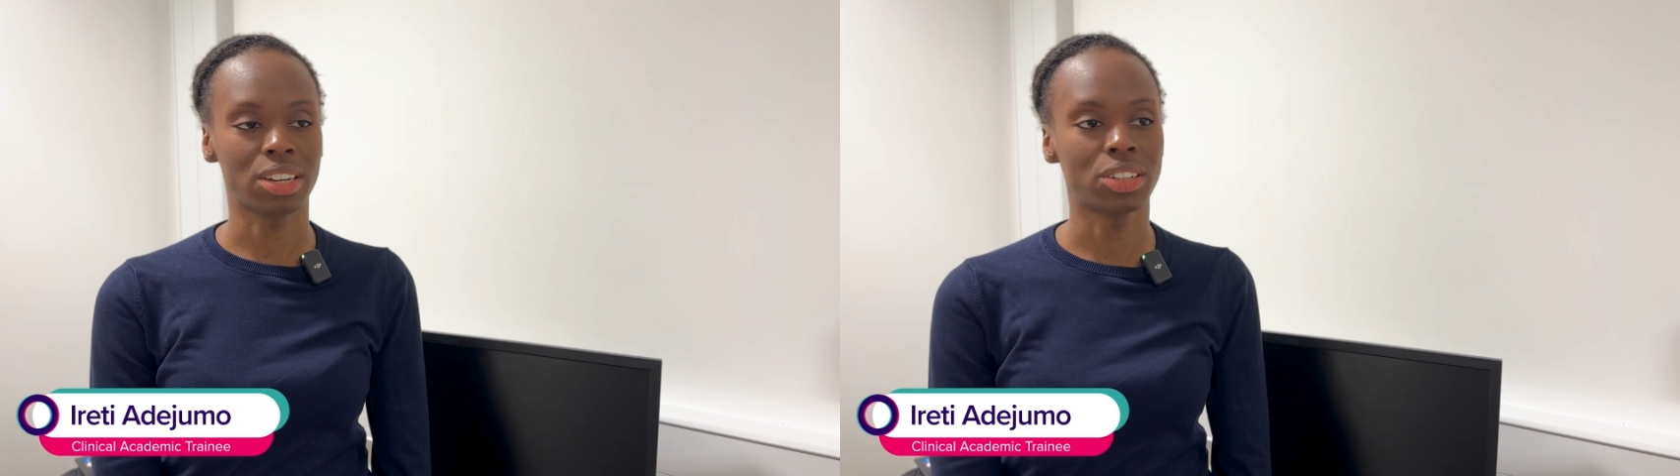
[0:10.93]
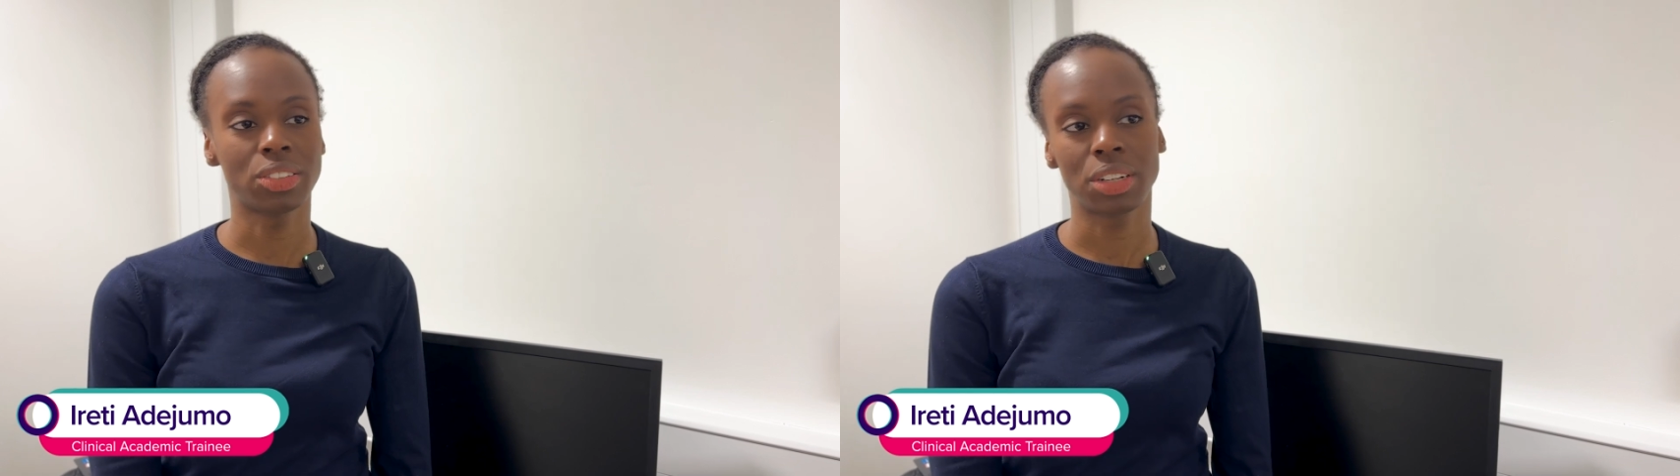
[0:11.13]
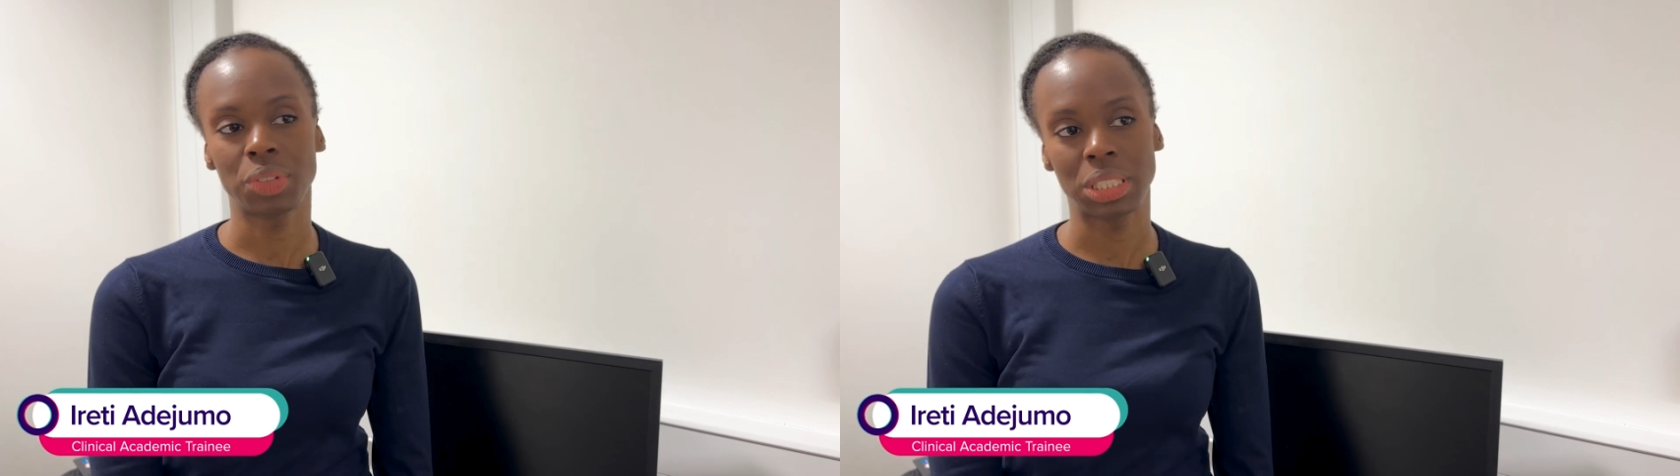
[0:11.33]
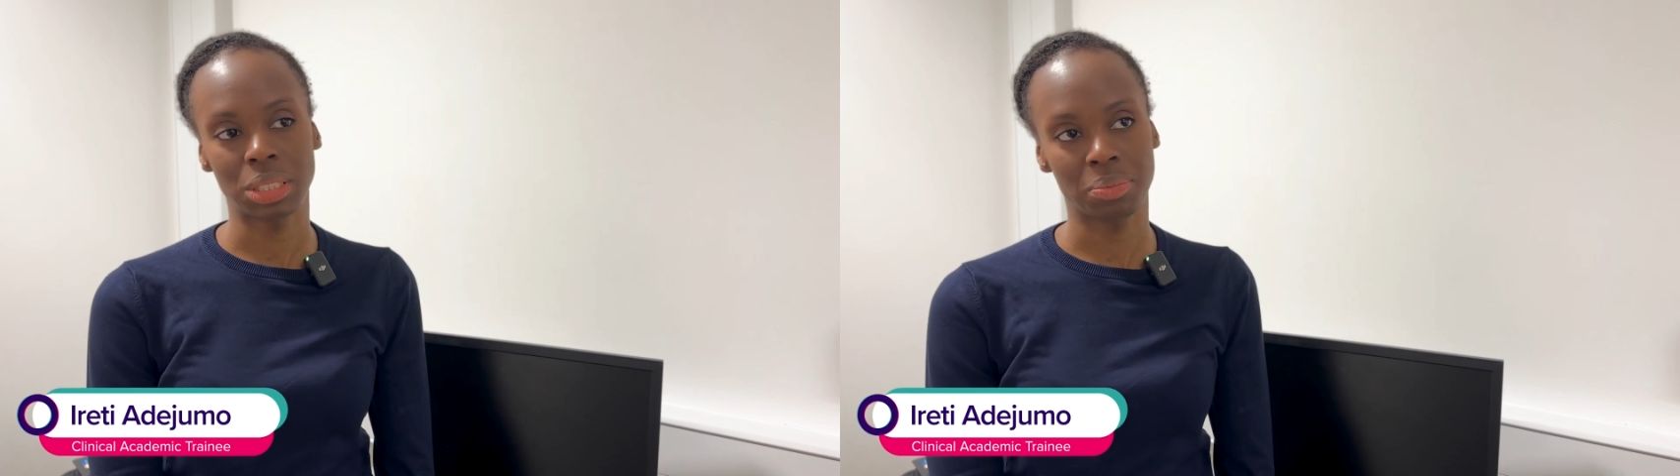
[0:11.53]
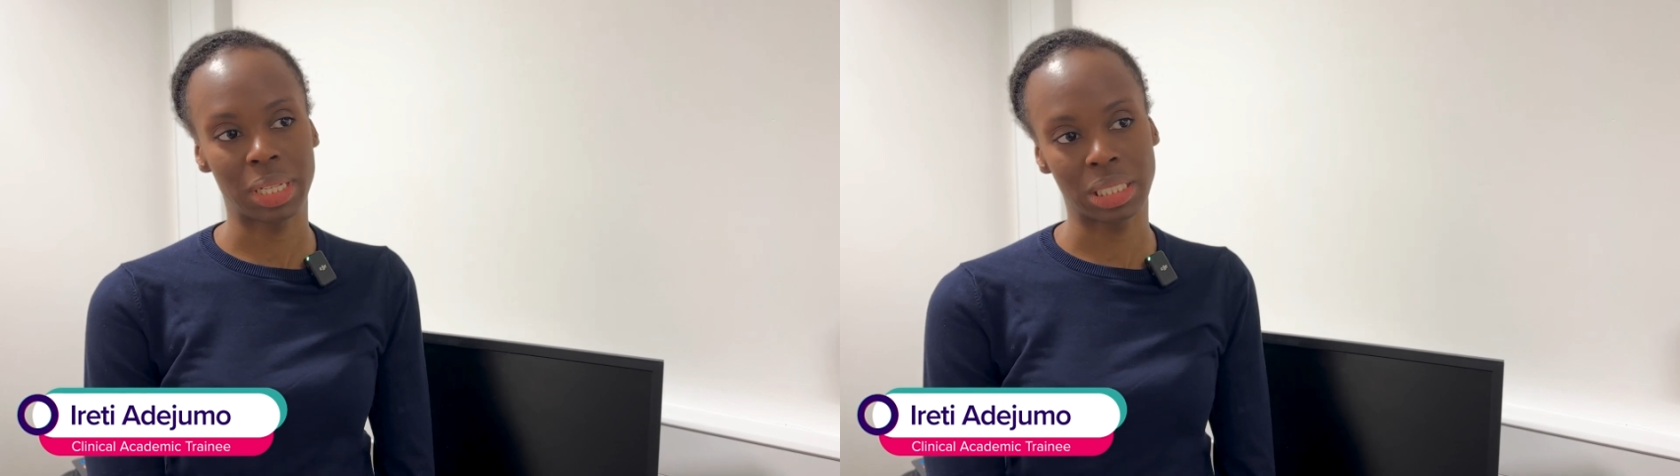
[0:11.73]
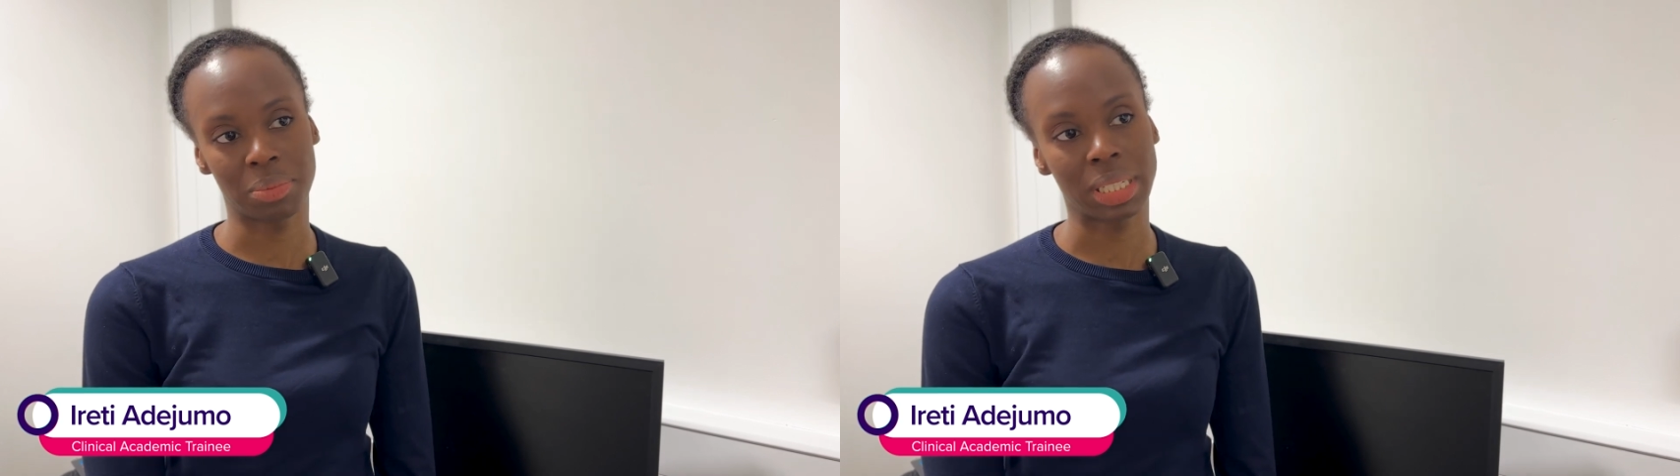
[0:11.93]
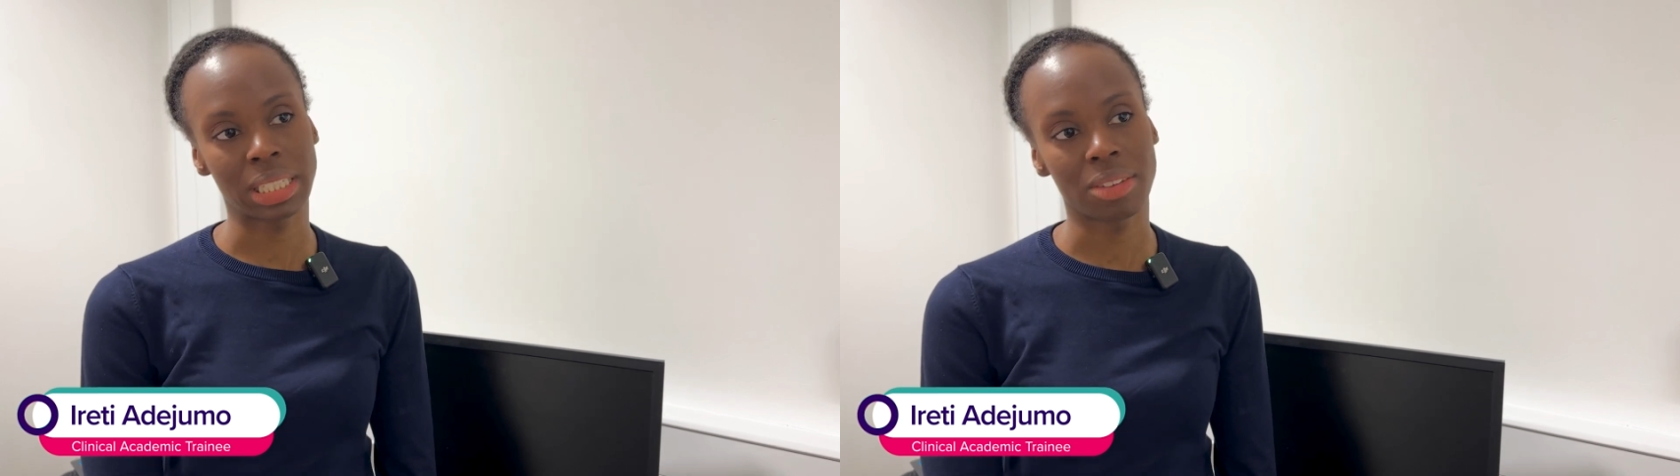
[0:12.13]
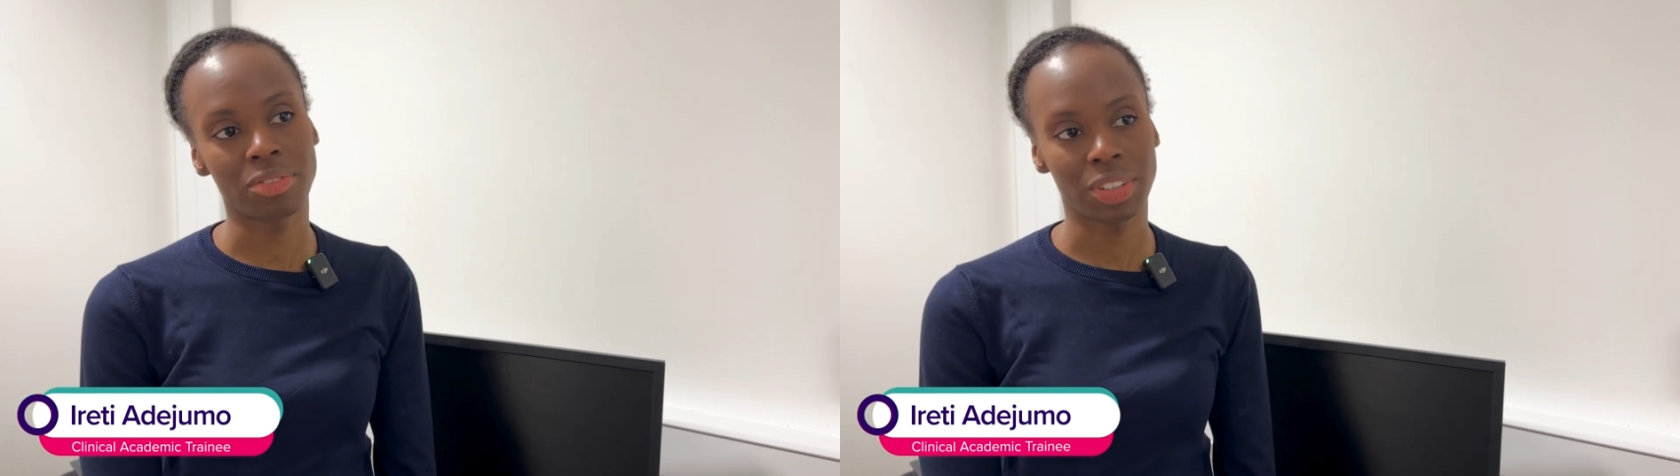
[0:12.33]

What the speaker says: contract which splits my time